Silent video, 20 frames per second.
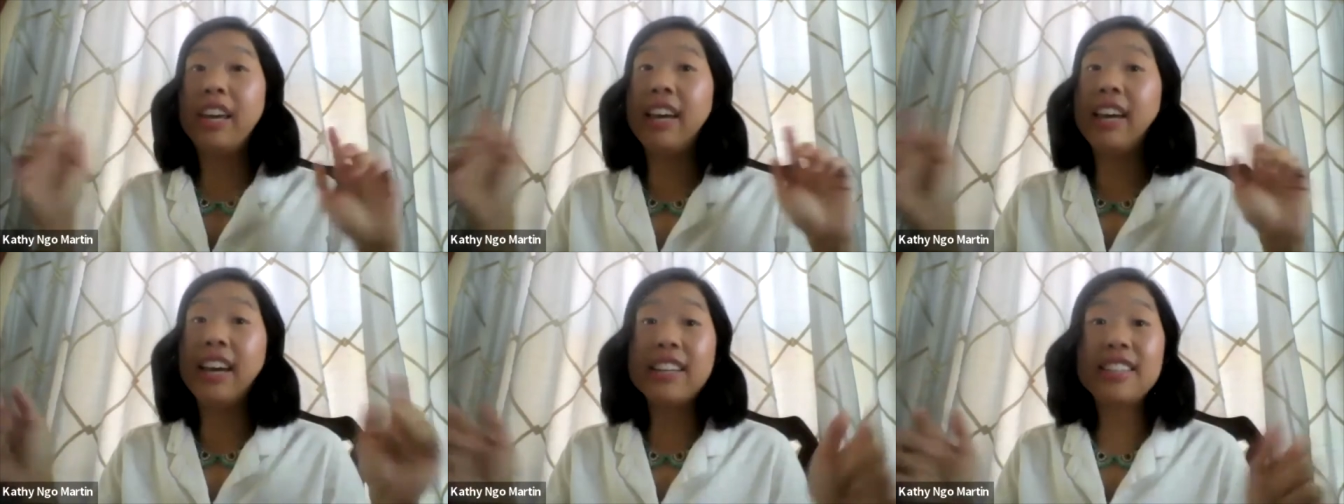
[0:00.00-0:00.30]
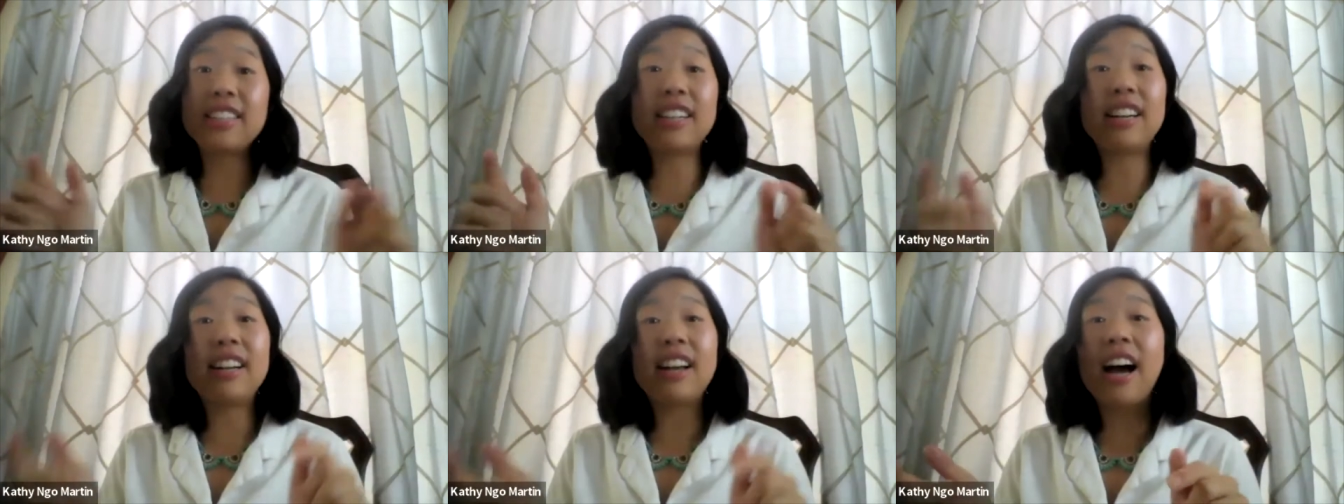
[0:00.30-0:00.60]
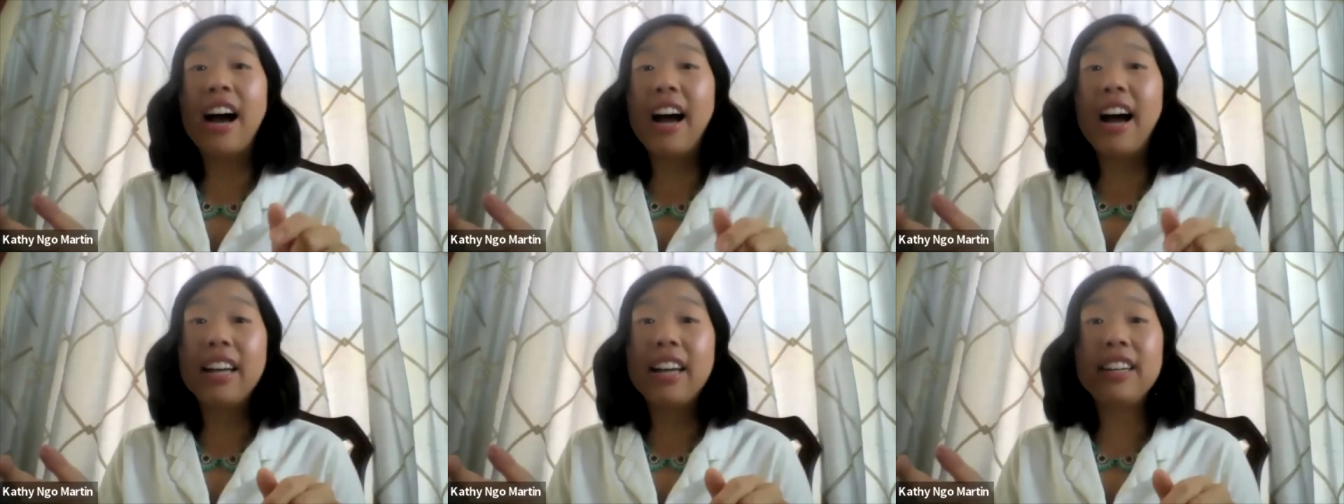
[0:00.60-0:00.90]
kicked it into
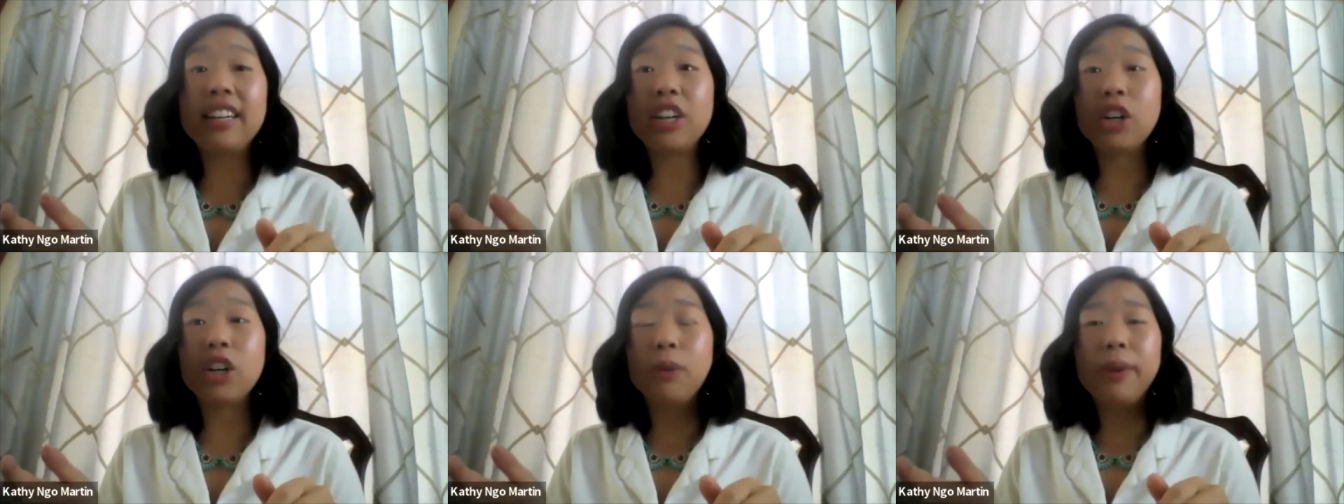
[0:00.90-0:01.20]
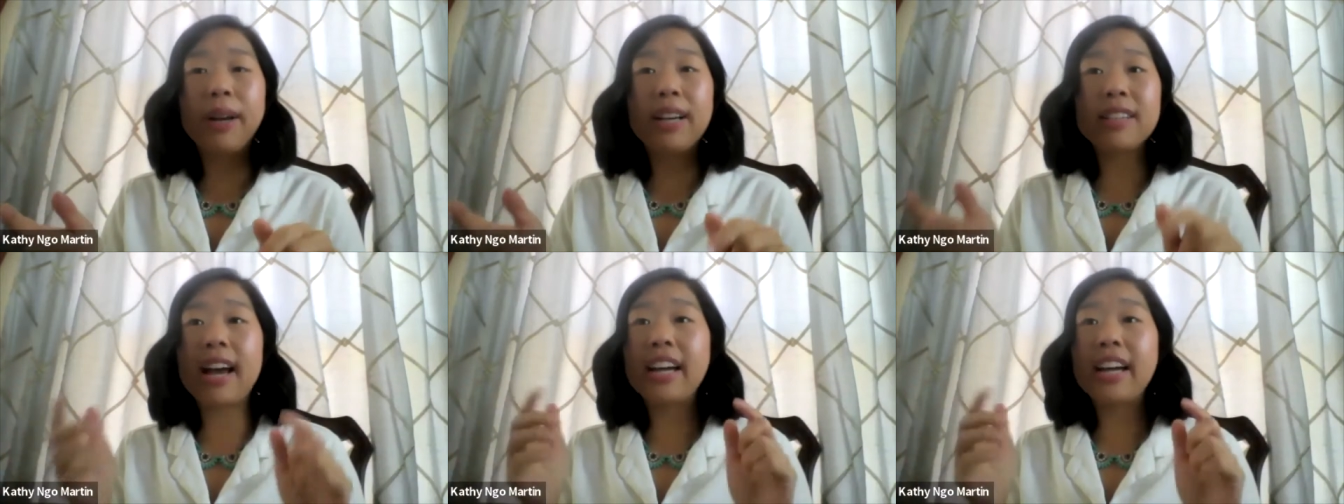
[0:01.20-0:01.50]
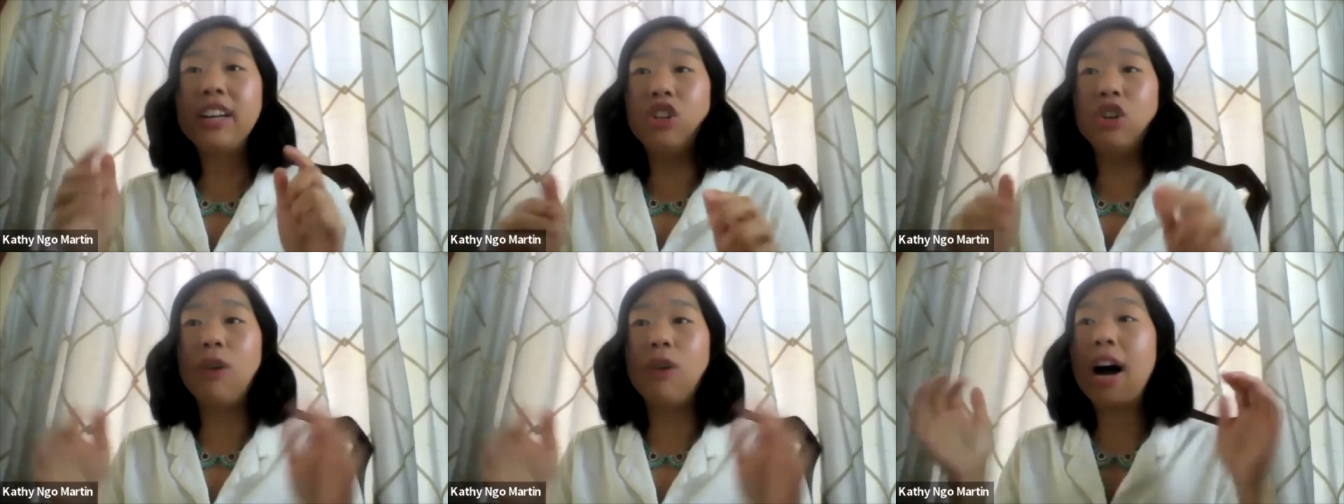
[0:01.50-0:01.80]
high gear because I
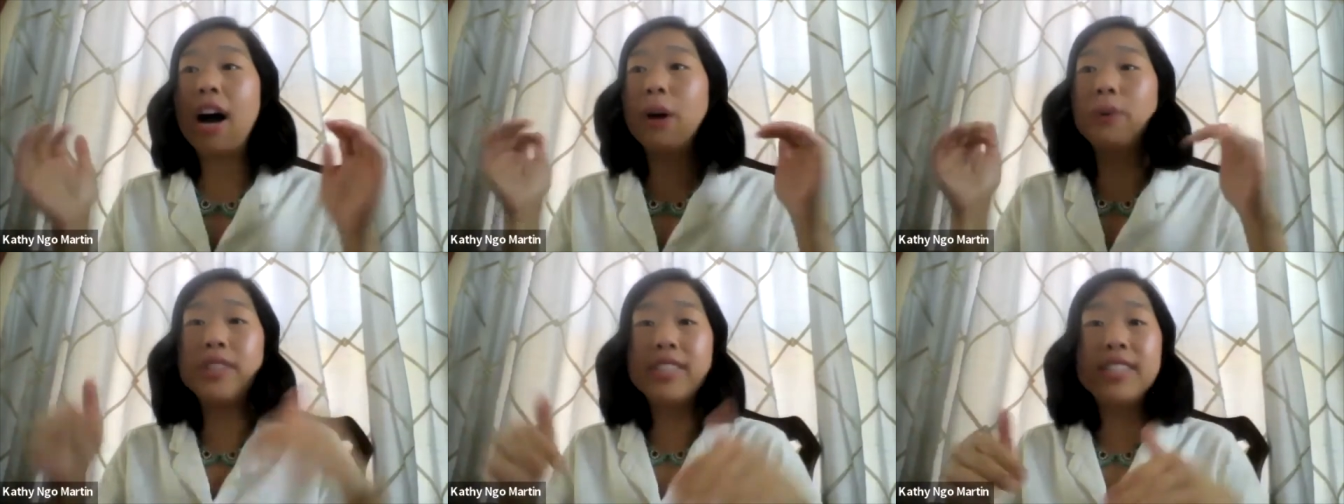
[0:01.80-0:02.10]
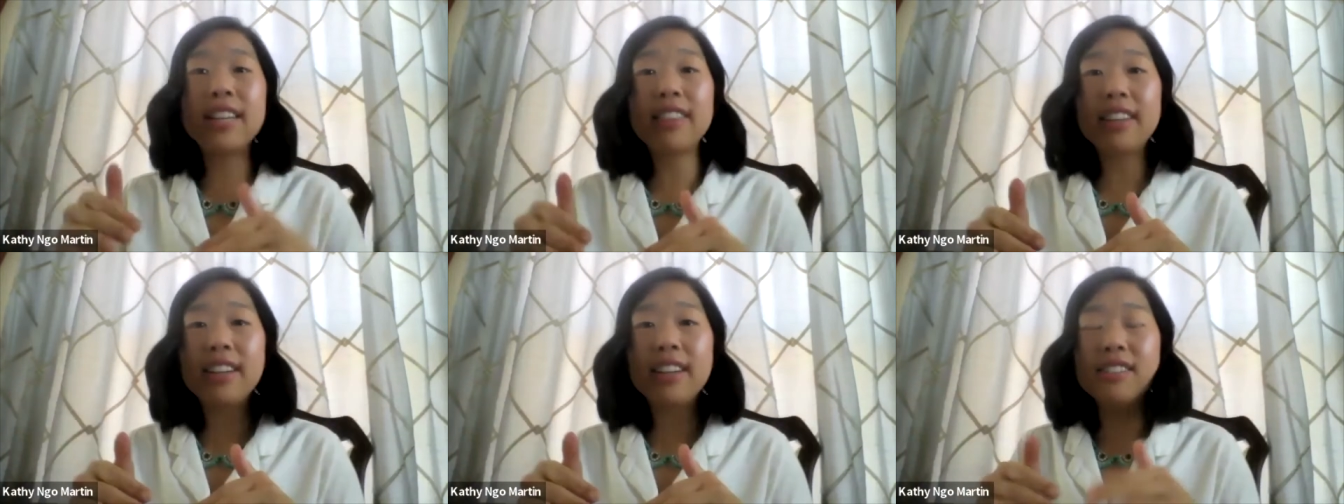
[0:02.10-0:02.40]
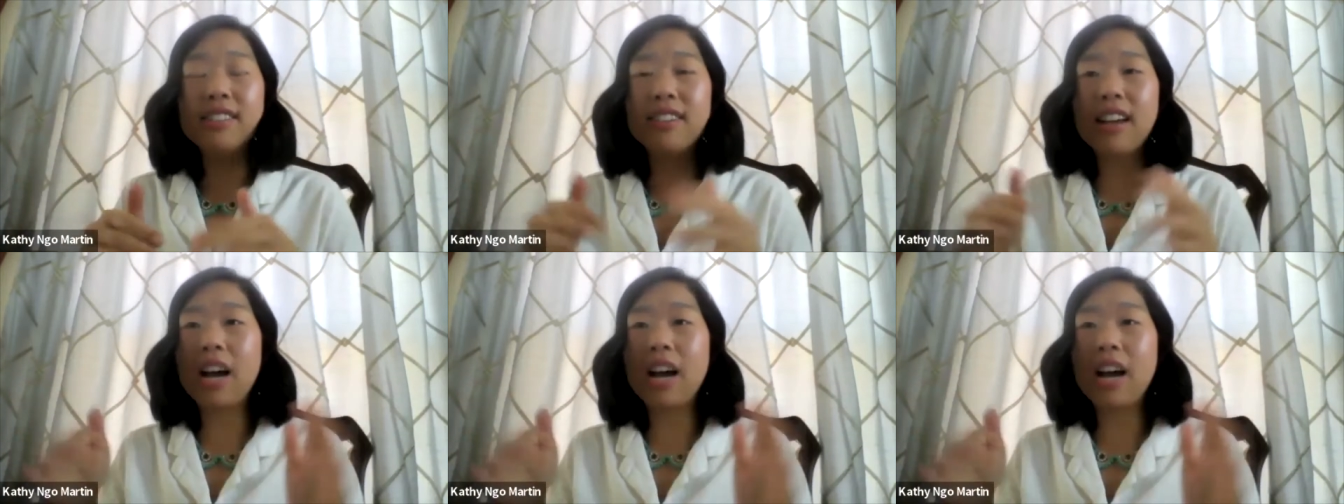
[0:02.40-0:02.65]
knew I was in this.